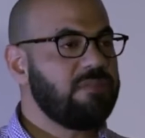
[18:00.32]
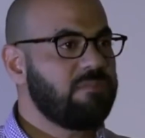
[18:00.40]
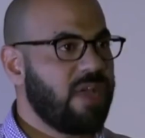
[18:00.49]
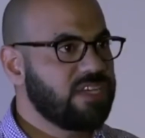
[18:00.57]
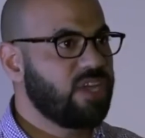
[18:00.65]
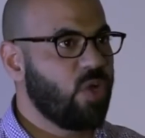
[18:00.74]

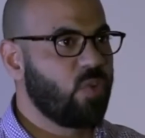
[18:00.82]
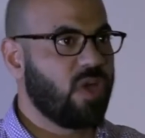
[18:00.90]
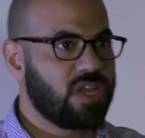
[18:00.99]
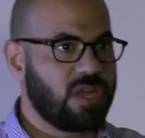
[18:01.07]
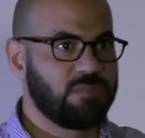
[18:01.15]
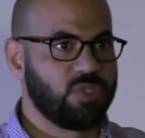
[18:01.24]
might know
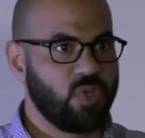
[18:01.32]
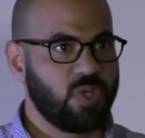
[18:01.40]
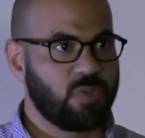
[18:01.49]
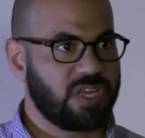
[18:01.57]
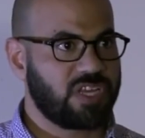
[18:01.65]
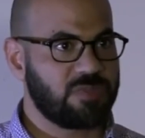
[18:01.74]
what I'm doing
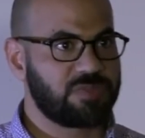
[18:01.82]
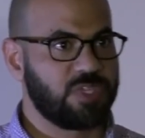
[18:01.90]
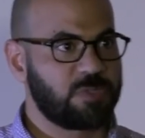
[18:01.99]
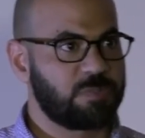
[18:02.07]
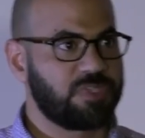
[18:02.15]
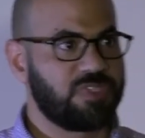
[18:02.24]
when it comes to
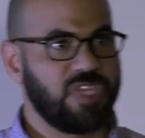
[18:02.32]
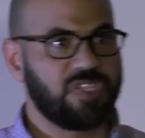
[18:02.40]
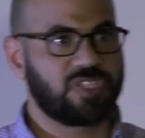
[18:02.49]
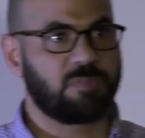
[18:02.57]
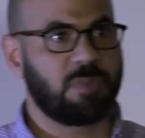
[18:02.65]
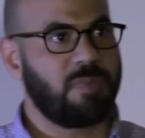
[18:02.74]
this
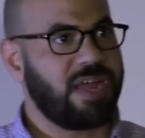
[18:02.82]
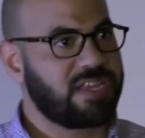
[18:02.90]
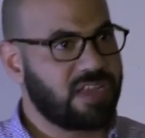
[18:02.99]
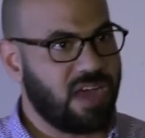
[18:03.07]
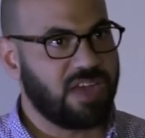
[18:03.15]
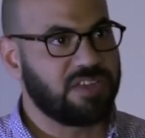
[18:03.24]
procedure, but my
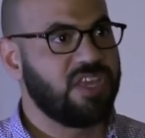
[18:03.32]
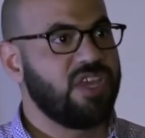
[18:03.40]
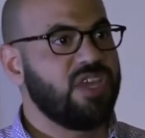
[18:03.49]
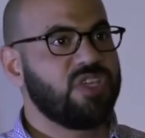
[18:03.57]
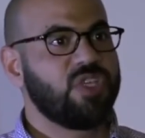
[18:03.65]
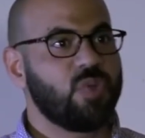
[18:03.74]
God,
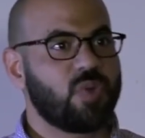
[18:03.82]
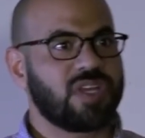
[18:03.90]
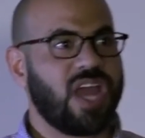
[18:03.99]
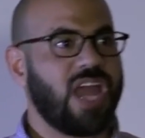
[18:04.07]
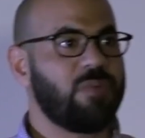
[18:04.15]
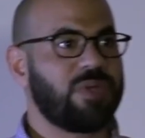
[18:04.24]
you
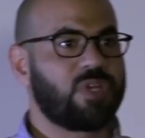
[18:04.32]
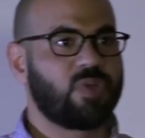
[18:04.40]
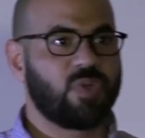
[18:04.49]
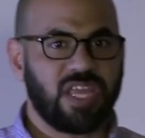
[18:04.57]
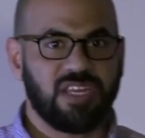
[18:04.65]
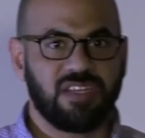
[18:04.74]
and I were
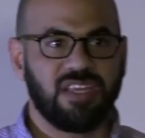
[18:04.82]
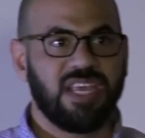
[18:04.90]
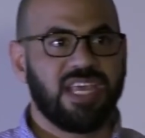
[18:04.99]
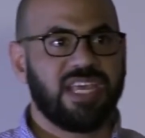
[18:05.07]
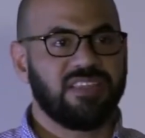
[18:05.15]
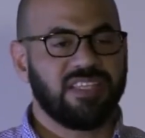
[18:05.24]
created
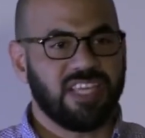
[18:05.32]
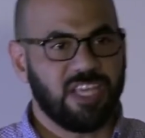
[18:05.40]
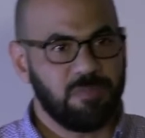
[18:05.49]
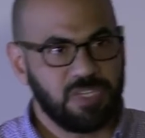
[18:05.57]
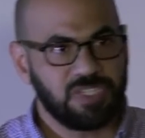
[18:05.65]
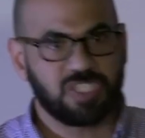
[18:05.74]
in the
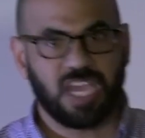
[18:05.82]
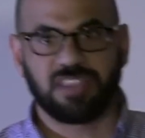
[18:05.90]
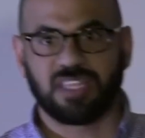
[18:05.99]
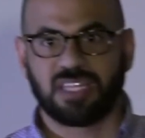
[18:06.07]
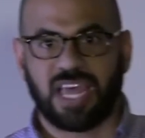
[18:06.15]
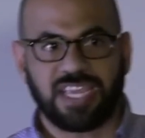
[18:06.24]
image and
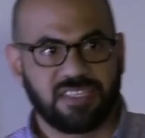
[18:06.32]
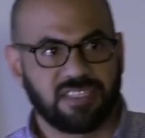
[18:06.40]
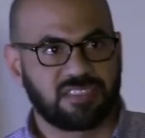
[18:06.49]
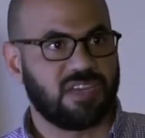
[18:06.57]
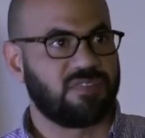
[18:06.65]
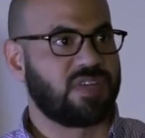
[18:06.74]
the
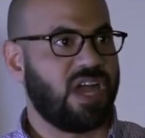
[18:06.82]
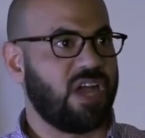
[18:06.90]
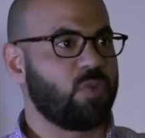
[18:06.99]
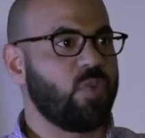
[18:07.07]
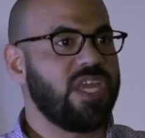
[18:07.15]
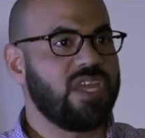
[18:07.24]
likeness of God.
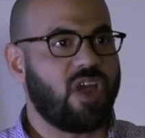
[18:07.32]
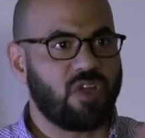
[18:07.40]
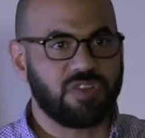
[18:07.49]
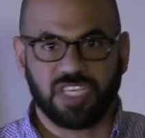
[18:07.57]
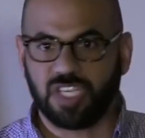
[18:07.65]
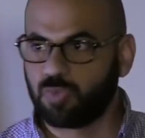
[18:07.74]
We are
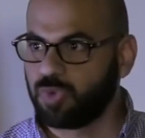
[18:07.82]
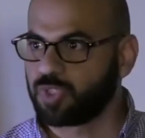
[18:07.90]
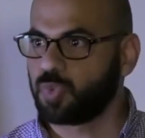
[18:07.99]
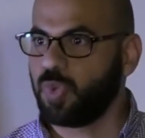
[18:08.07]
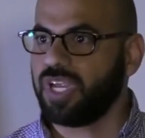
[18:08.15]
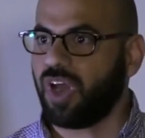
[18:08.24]

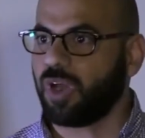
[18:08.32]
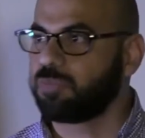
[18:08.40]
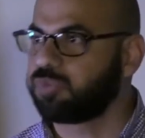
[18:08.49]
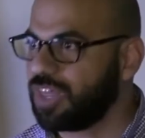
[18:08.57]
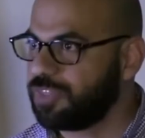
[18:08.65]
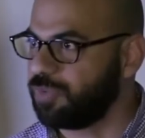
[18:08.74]
equals. We are
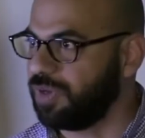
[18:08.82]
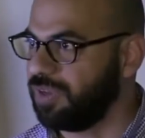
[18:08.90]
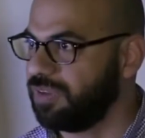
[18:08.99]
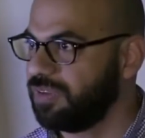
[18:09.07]
brethren.